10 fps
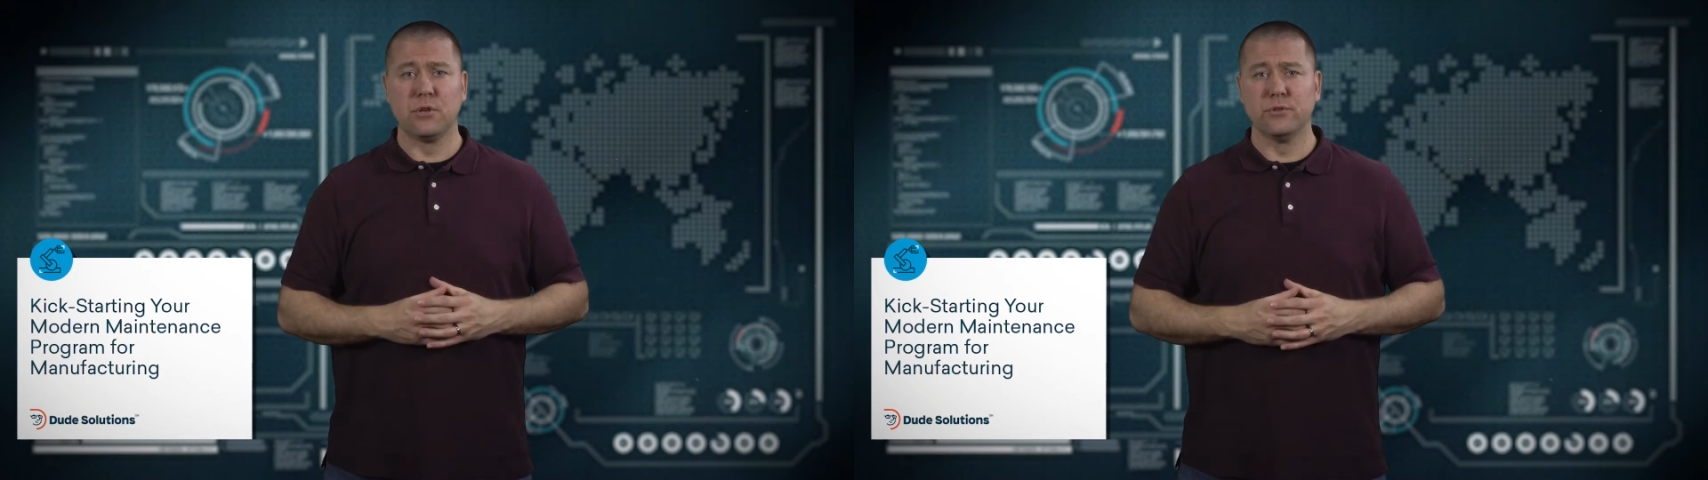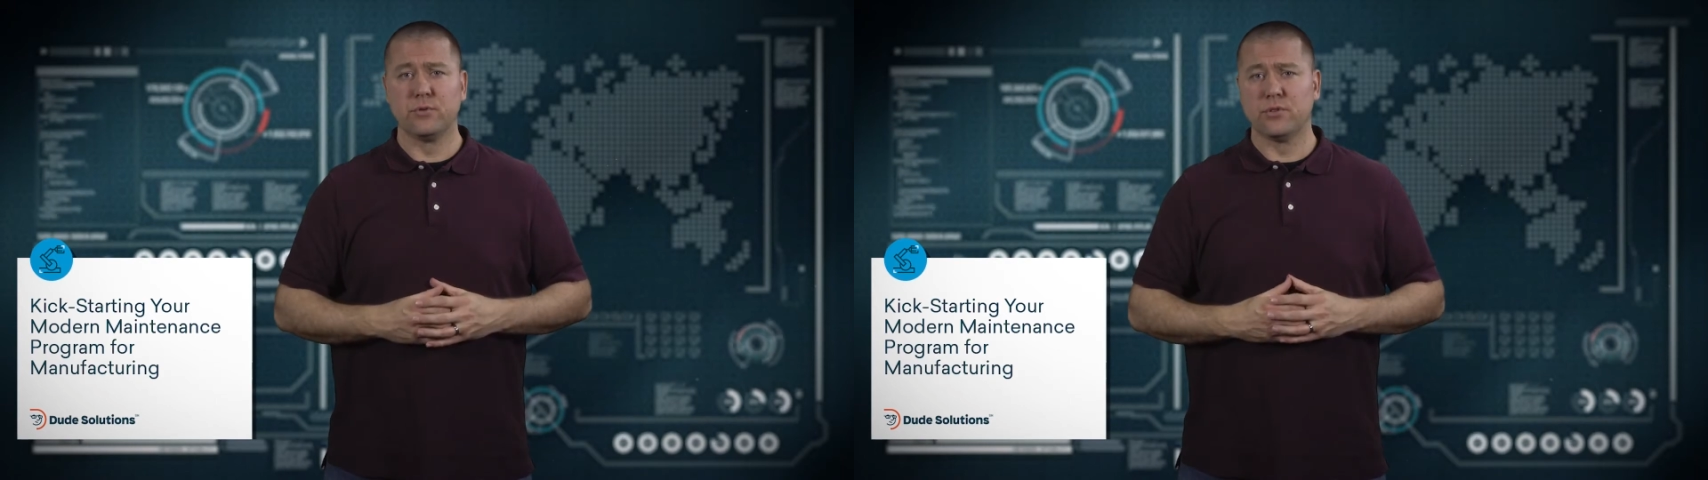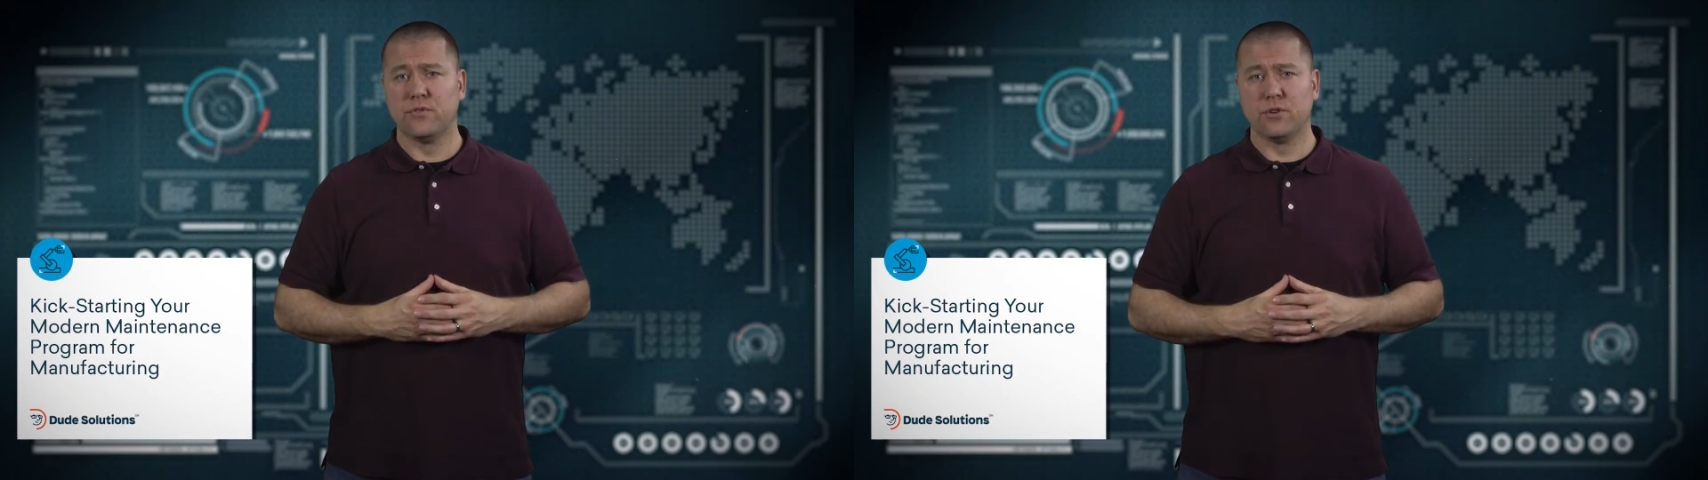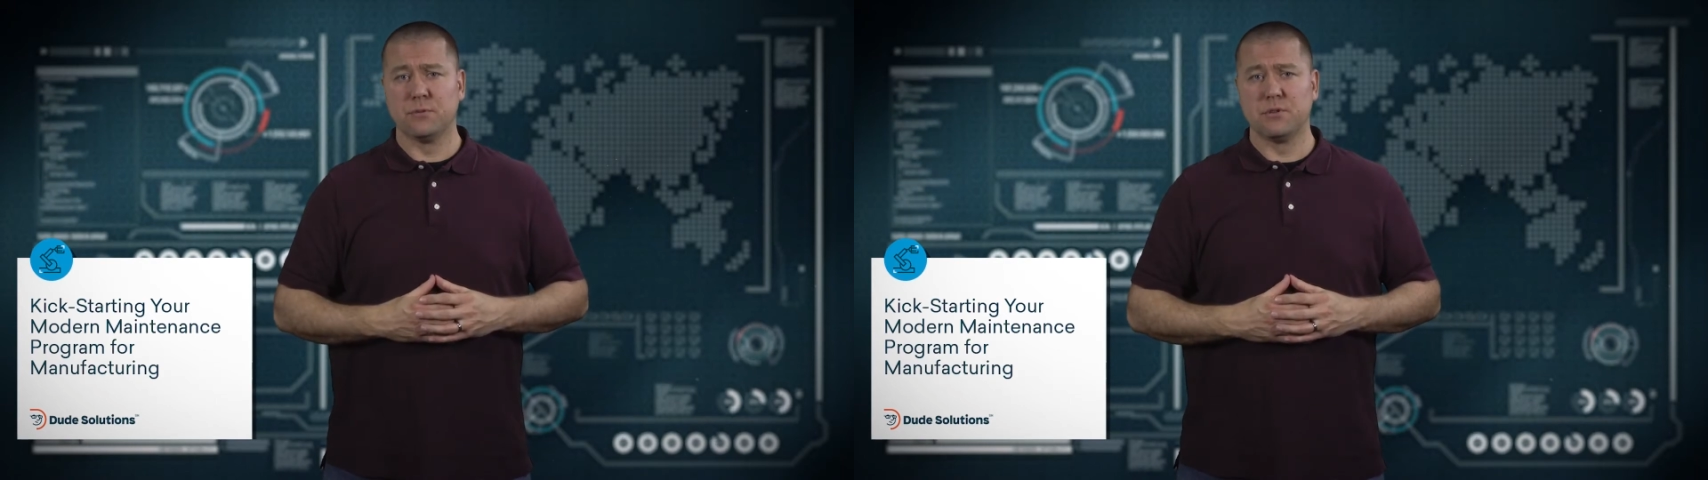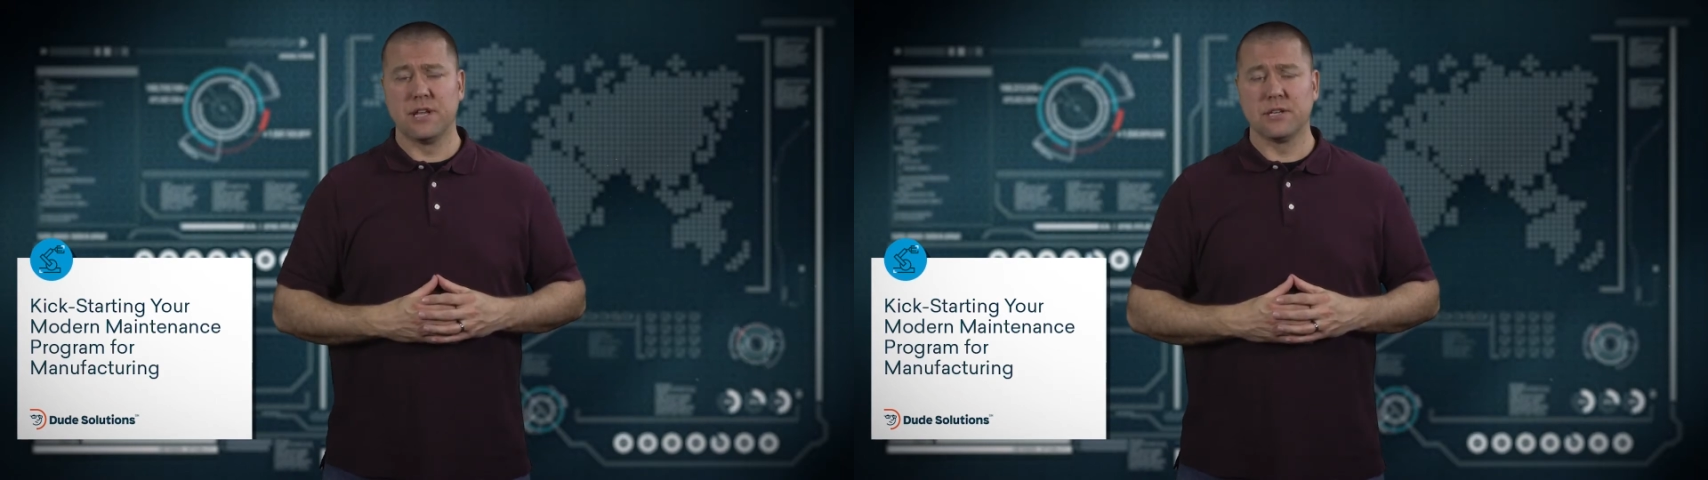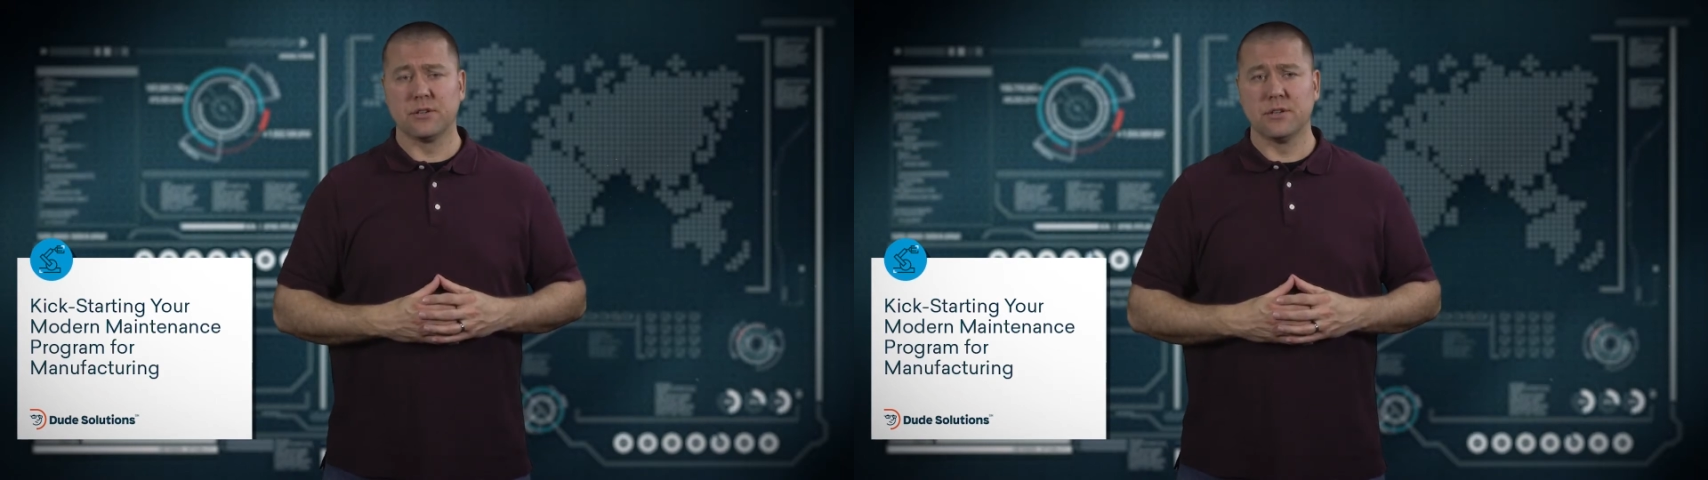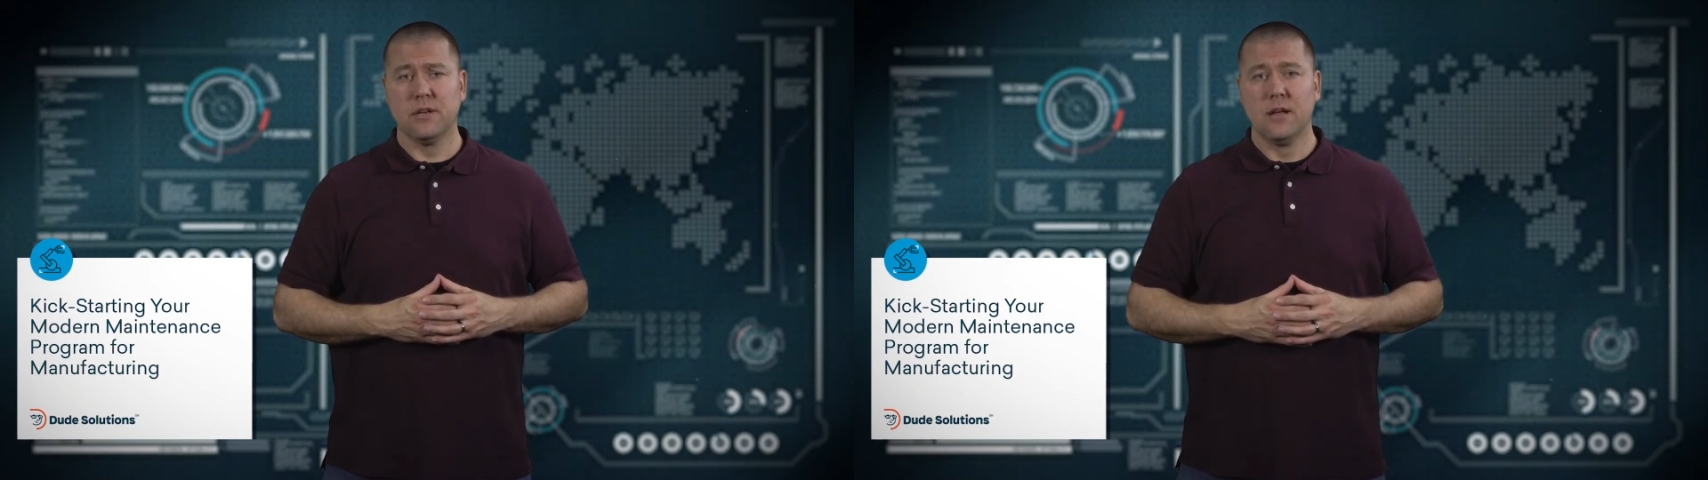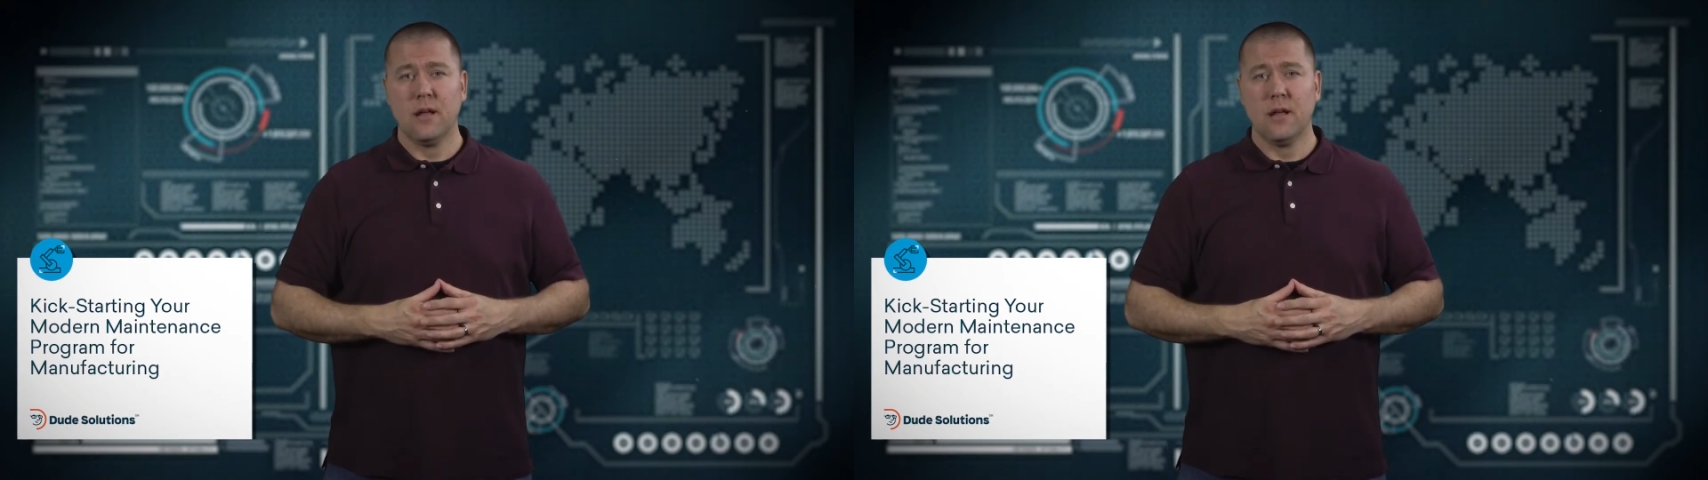used to its fullest potential.